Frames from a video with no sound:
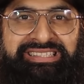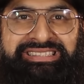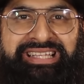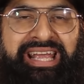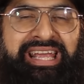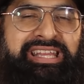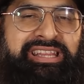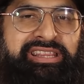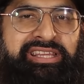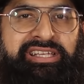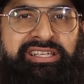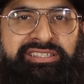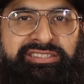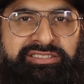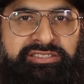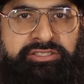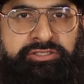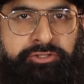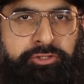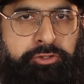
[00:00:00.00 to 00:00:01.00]
these
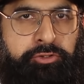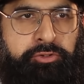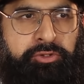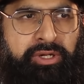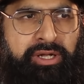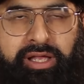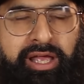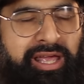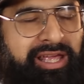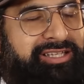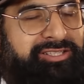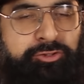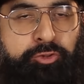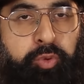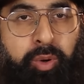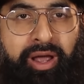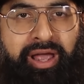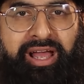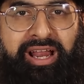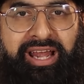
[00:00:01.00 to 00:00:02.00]
atheists do is
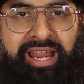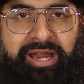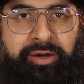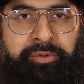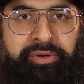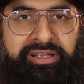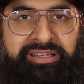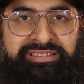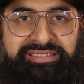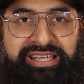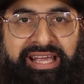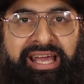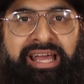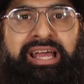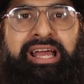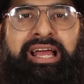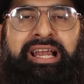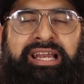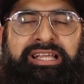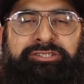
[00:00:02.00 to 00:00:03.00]
quite hilarious, yeah?
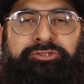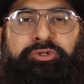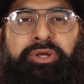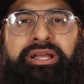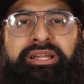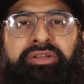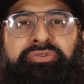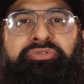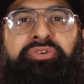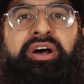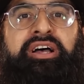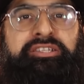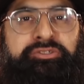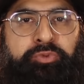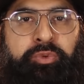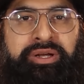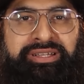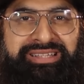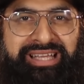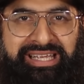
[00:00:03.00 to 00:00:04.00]
Let's look at the
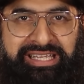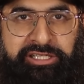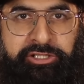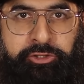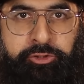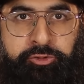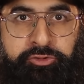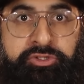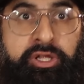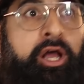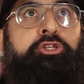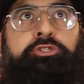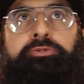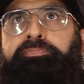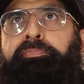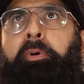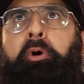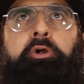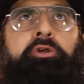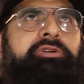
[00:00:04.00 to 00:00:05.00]
first word that he used,
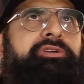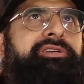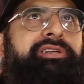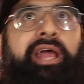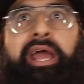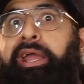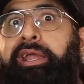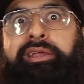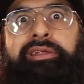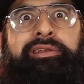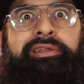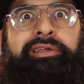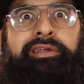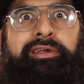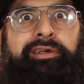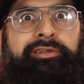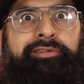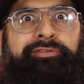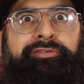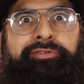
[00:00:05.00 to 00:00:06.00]

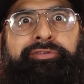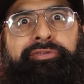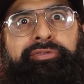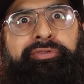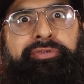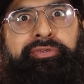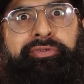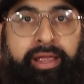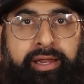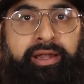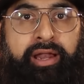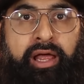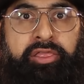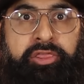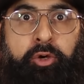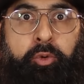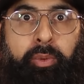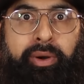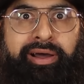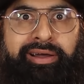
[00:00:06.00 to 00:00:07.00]
spontaneous. In
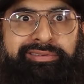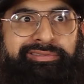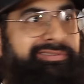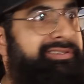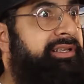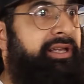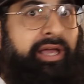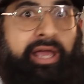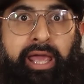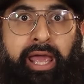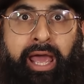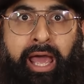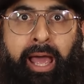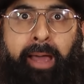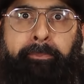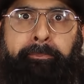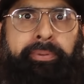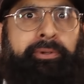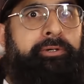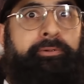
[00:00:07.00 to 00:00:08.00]
other words, it
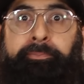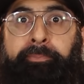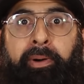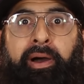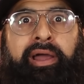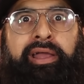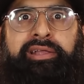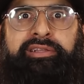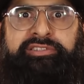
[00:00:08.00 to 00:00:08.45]
happened by